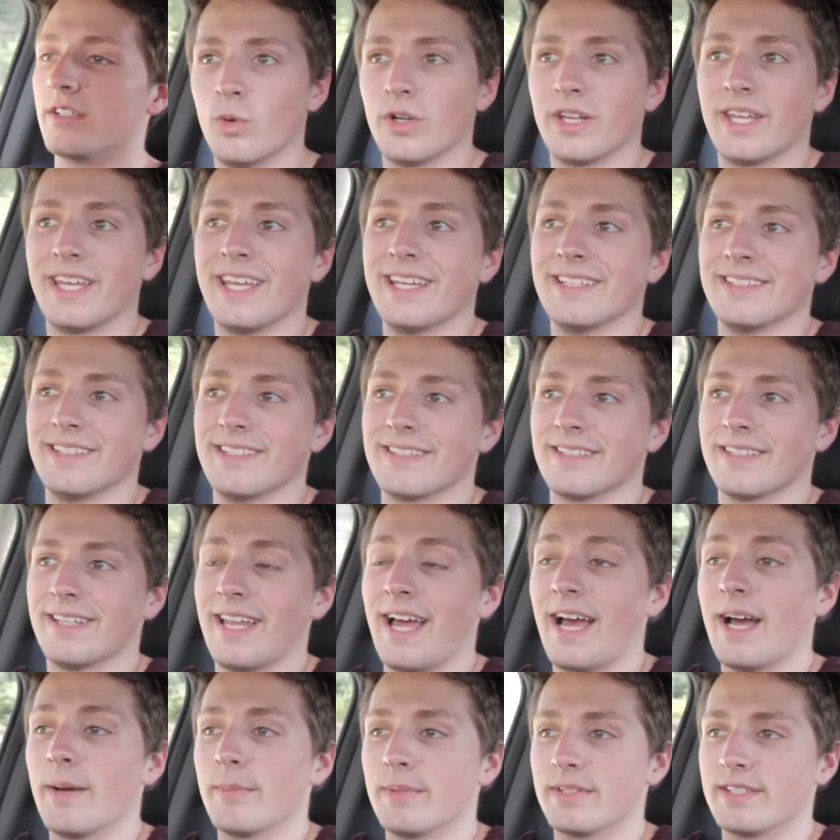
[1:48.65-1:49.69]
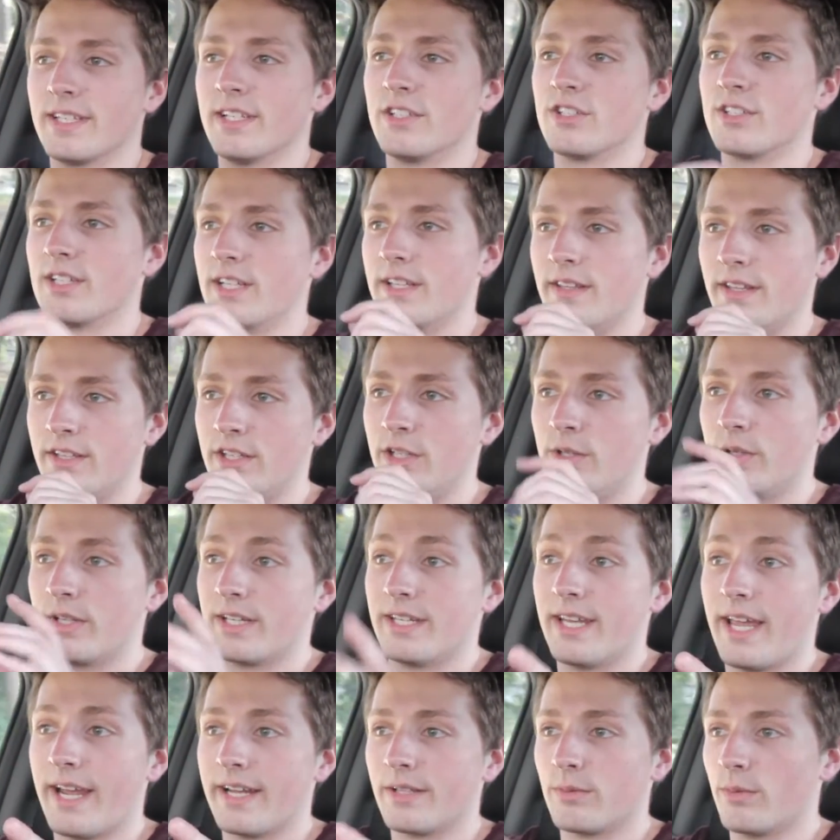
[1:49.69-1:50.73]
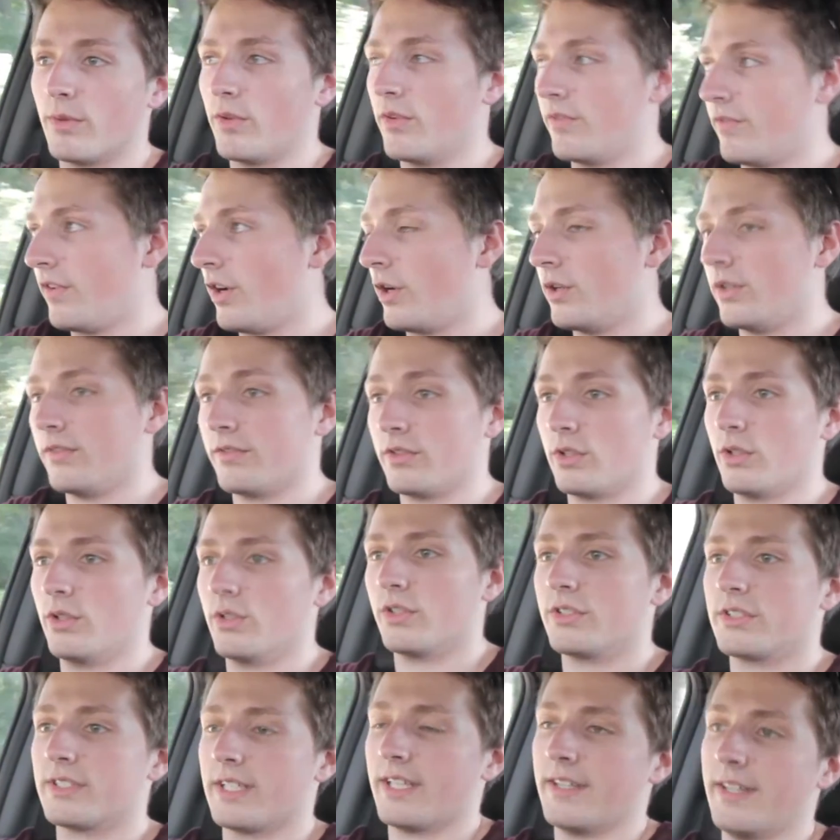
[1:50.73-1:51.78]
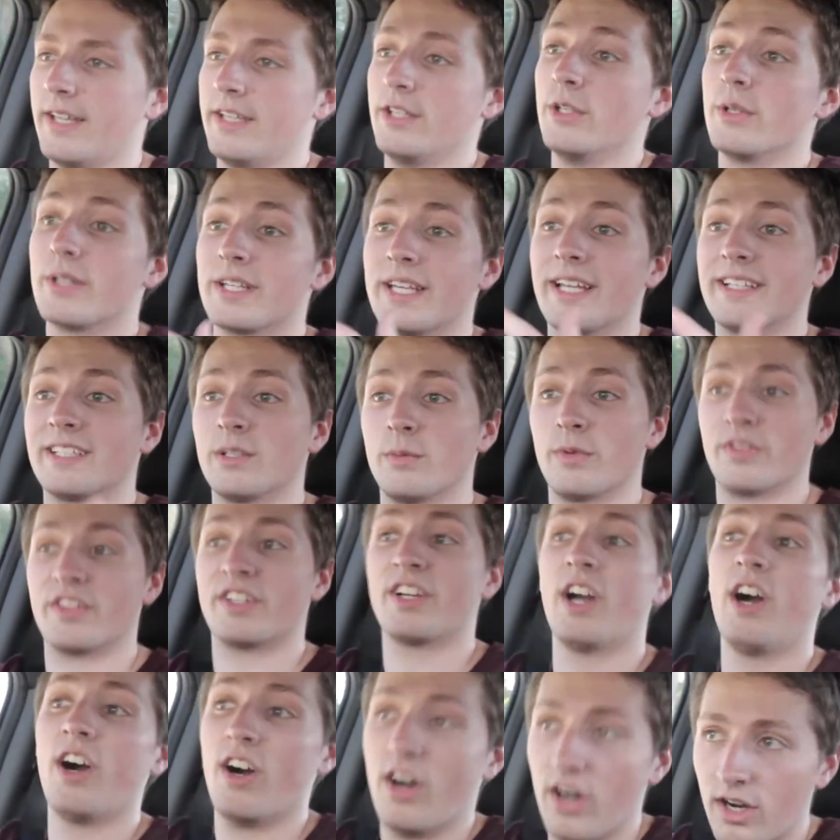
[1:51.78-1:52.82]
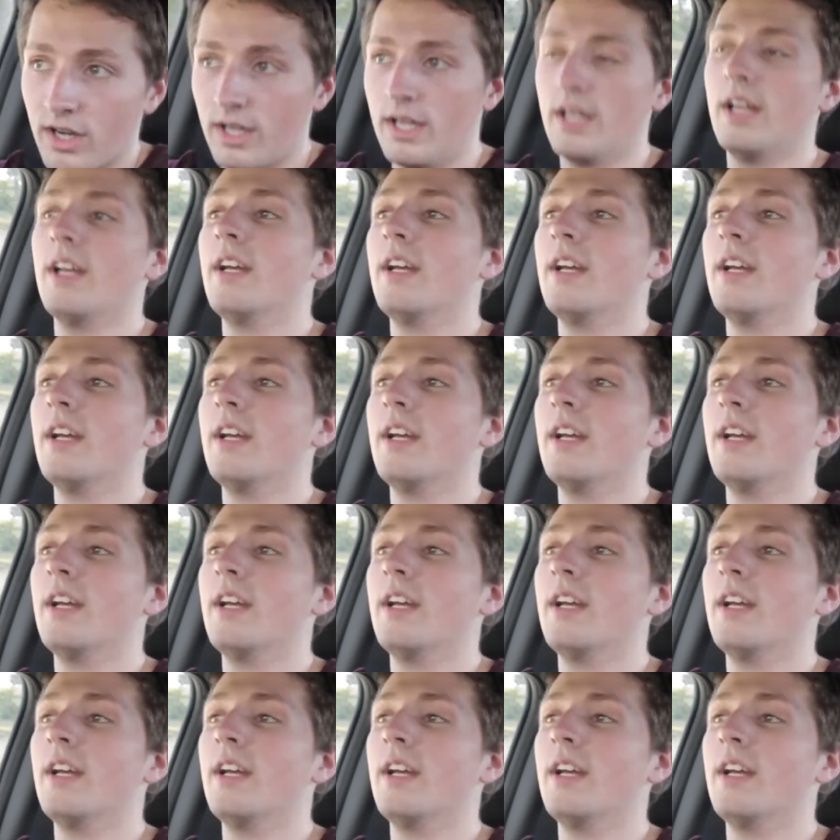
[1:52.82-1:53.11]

What it is an app essentially that you connect with your phone, of course, and then you connect it with the car.